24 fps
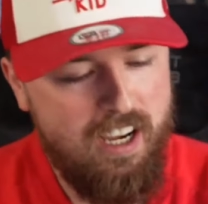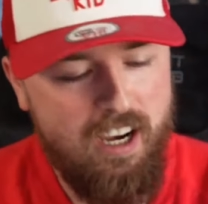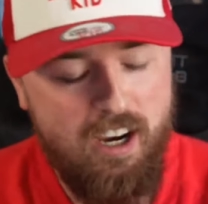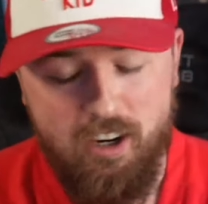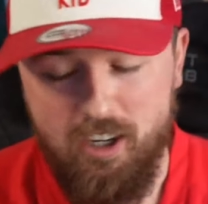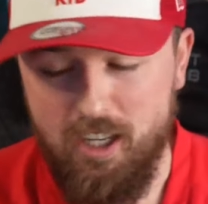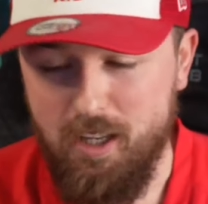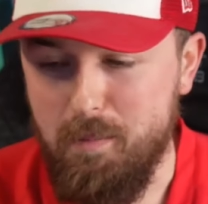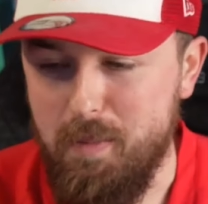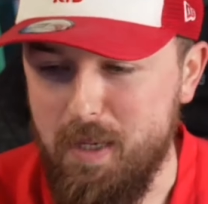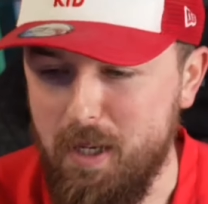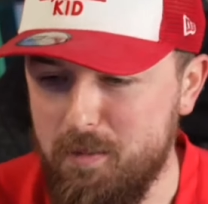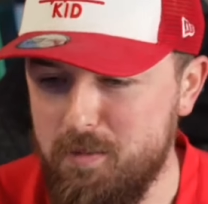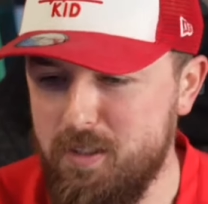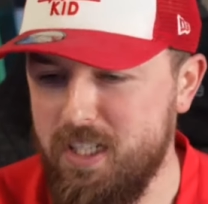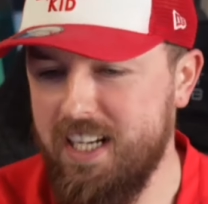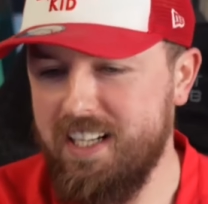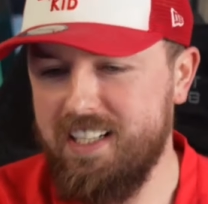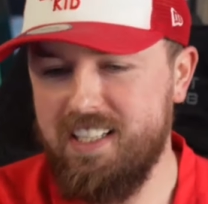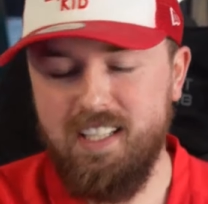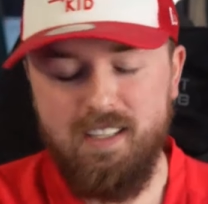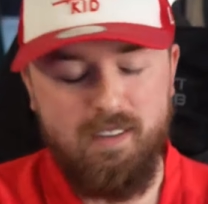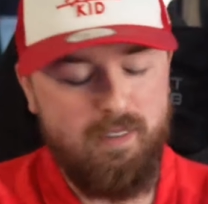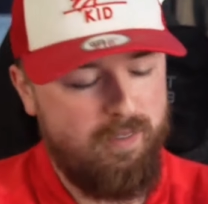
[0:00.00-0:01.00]
I'm going to be
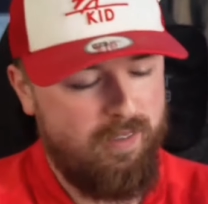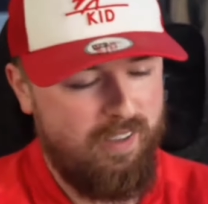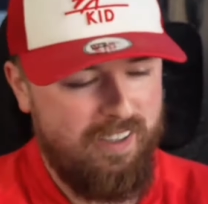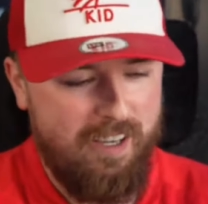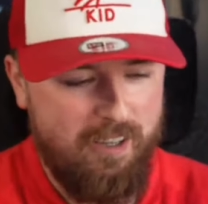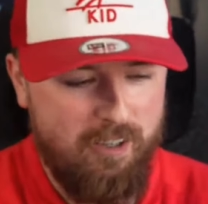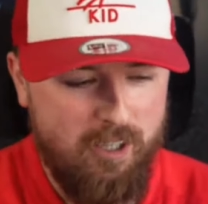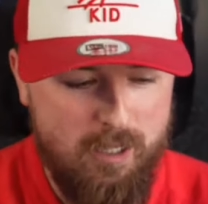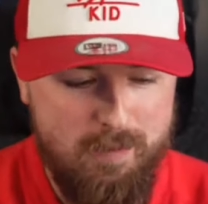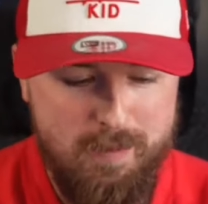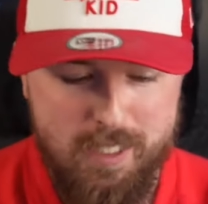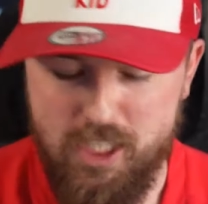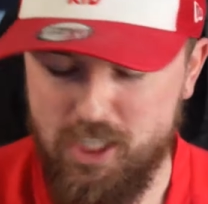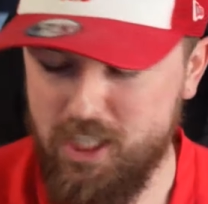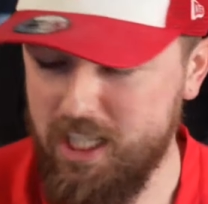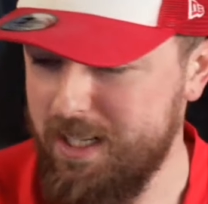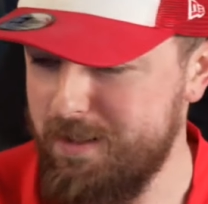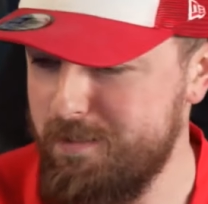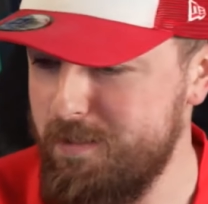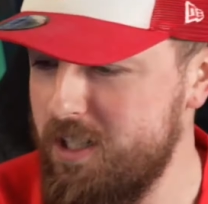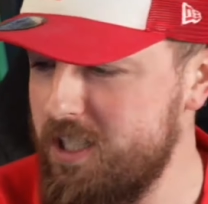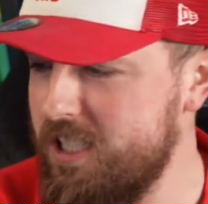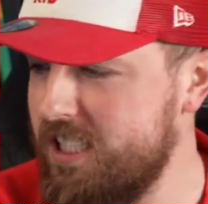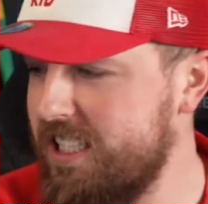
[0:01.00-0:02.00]
objective. I'm going to be
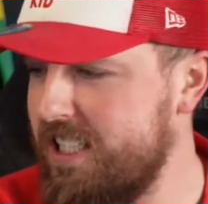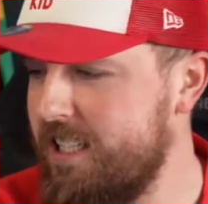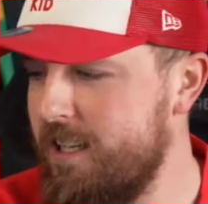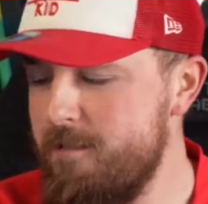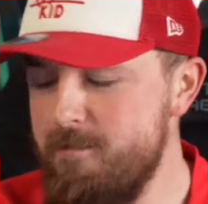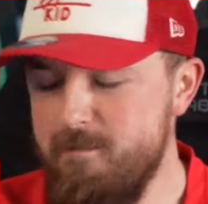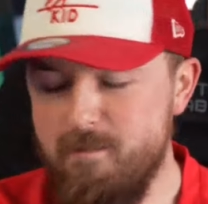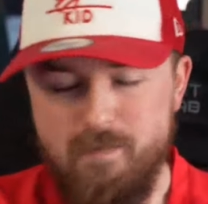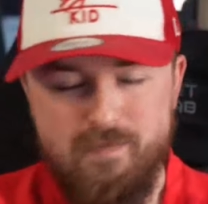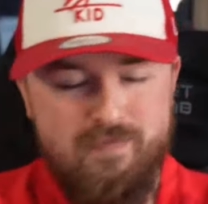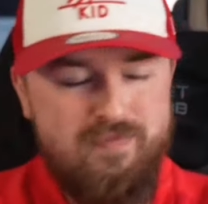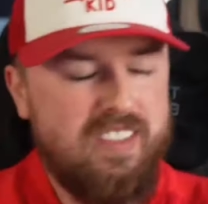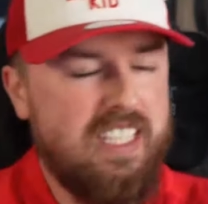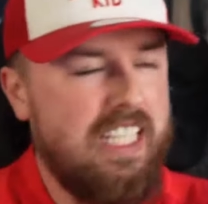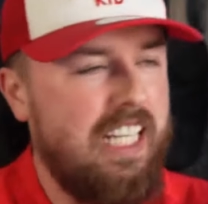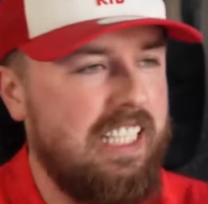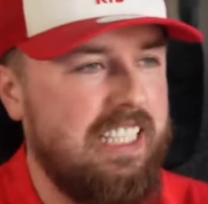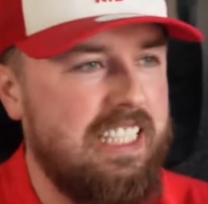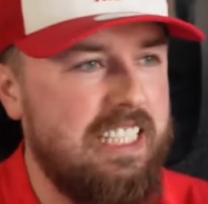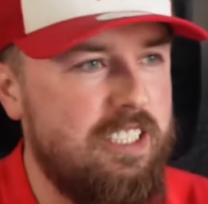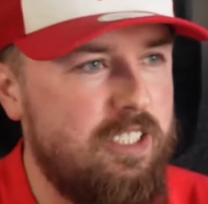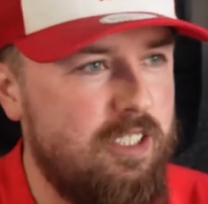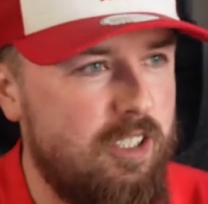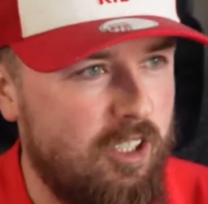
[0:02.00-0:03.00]
shameless.
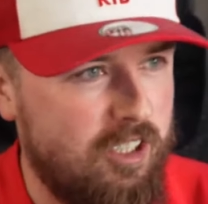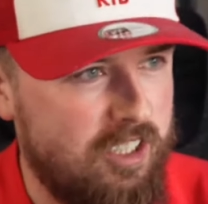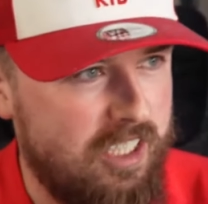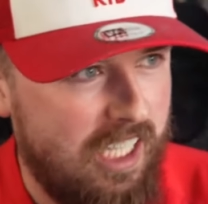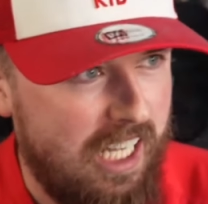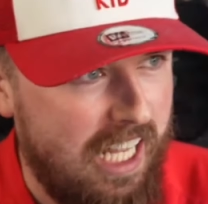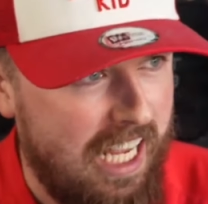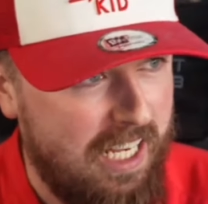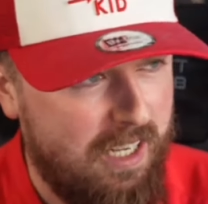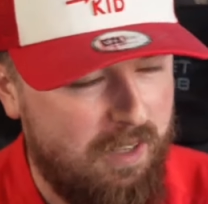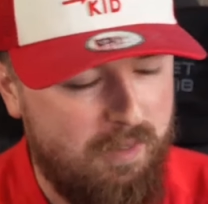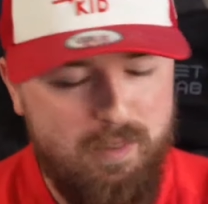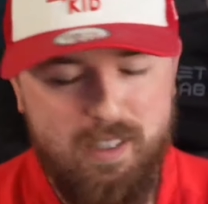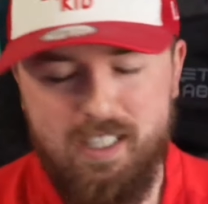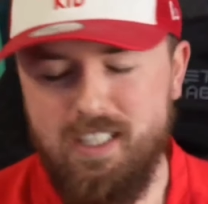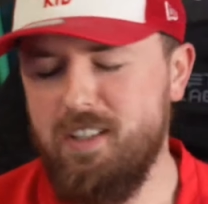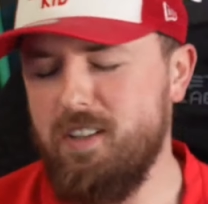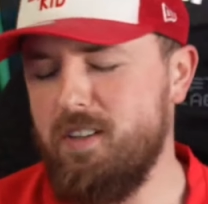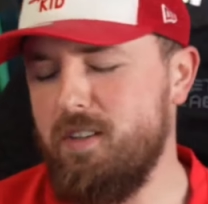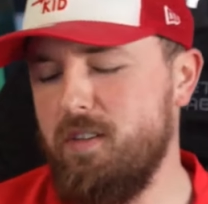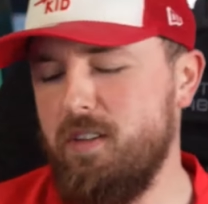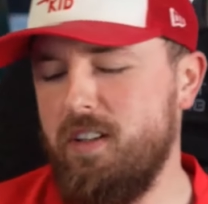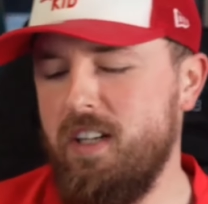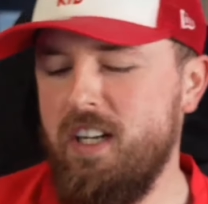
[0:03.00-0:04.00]
I need you lot to like the
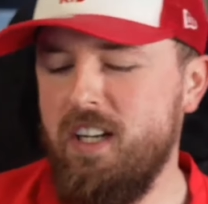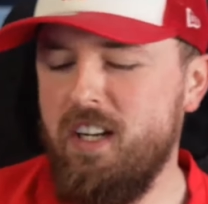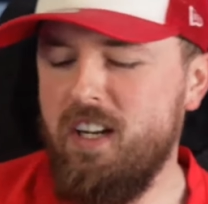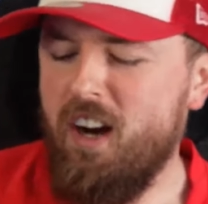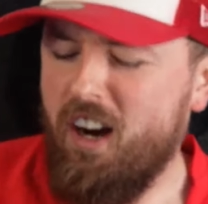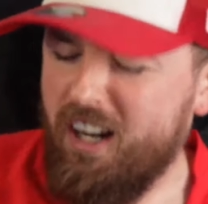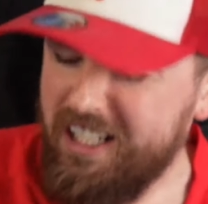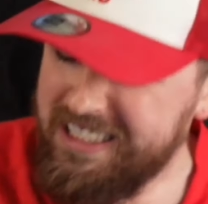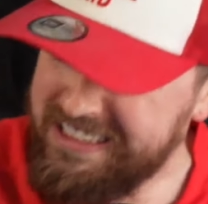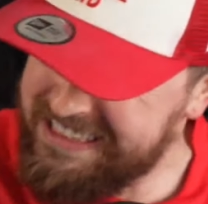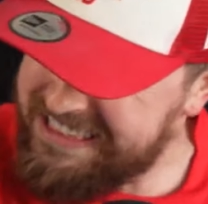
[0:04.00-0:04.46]
video. I